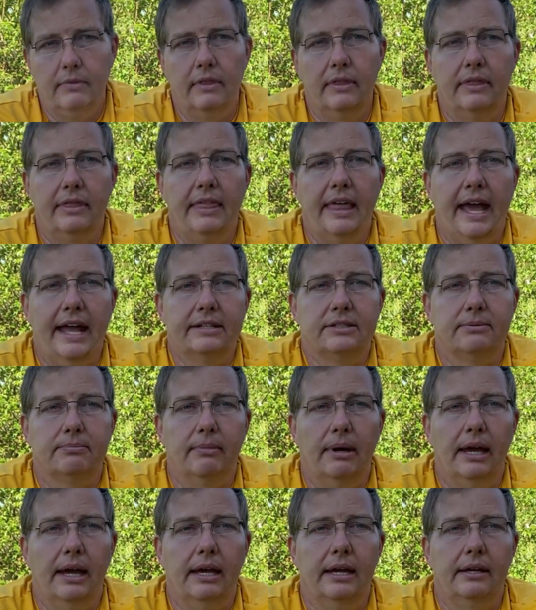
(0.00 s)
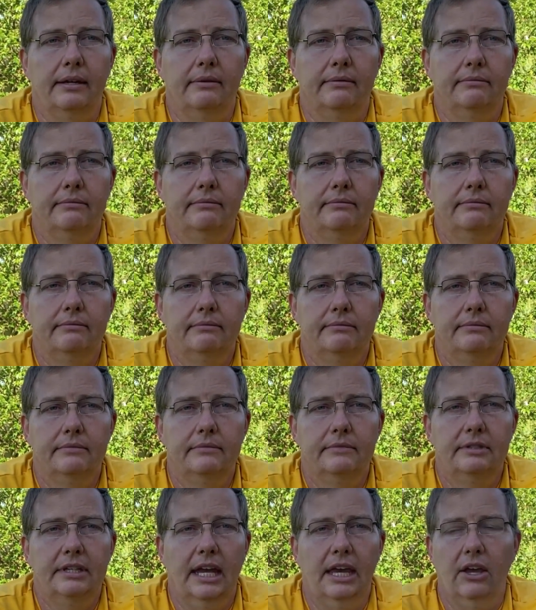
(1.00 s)
that's my
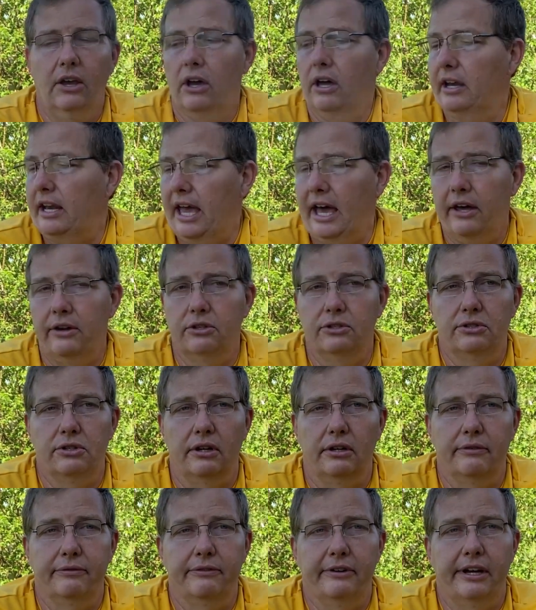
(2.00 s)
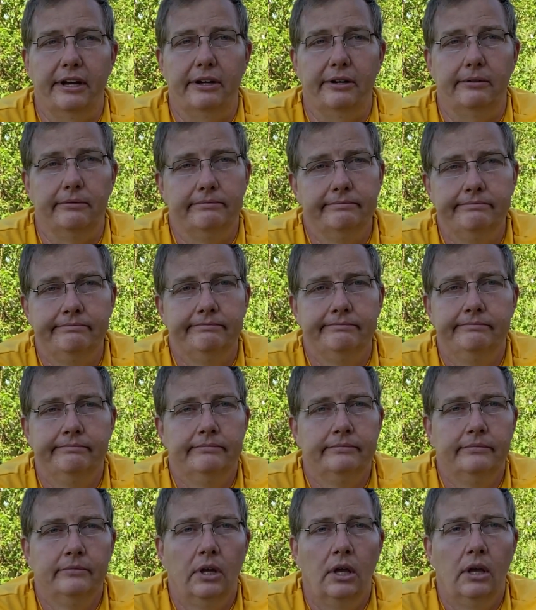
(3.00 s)
take on how to start a fire
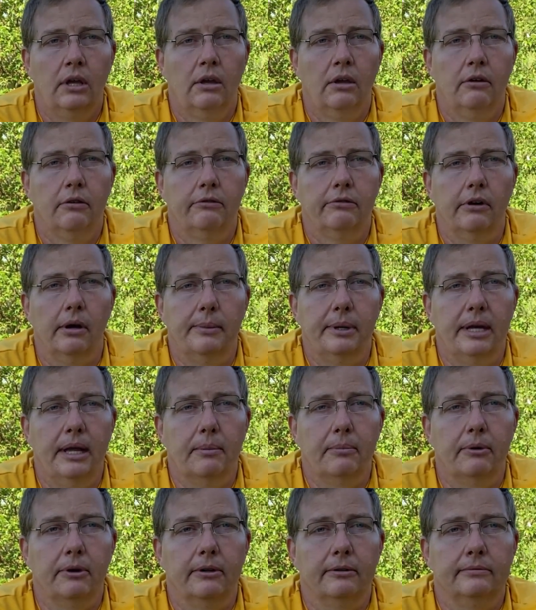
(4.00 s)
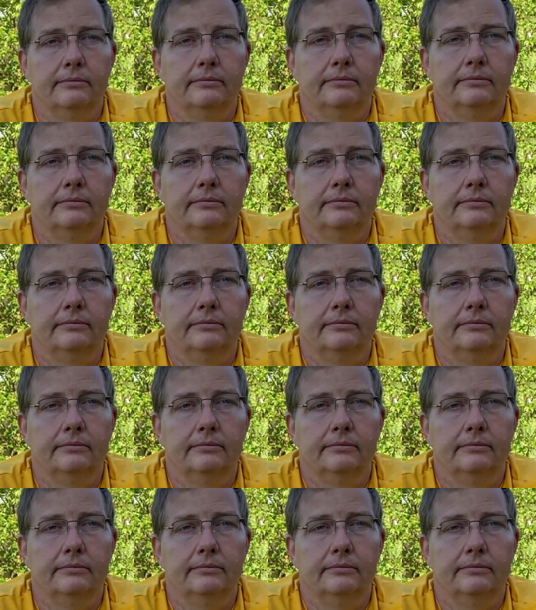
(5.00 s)
from an ember.